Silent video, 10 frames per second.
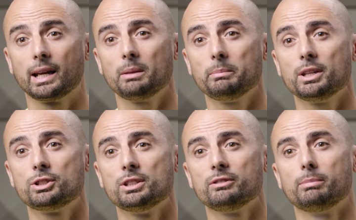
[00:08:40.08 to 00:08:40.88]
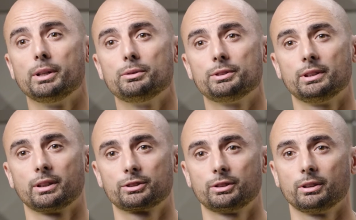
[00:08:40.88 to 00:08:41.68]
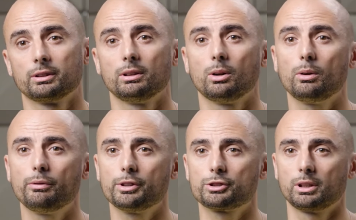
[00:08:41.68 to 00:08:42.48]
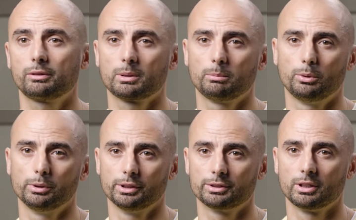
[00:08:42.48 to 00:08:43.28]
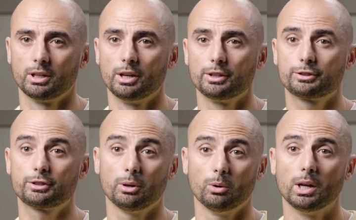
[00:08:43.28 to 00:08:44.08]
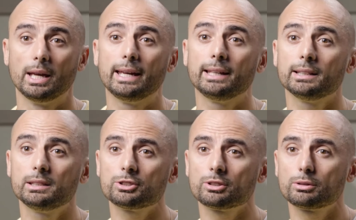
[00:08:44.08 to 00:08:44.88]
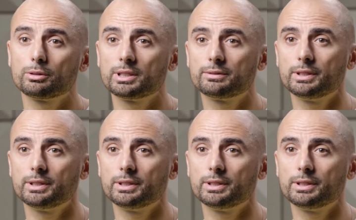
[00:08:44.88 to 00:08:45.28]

can be achieved by using external off-the-shelf components. So, in addition to this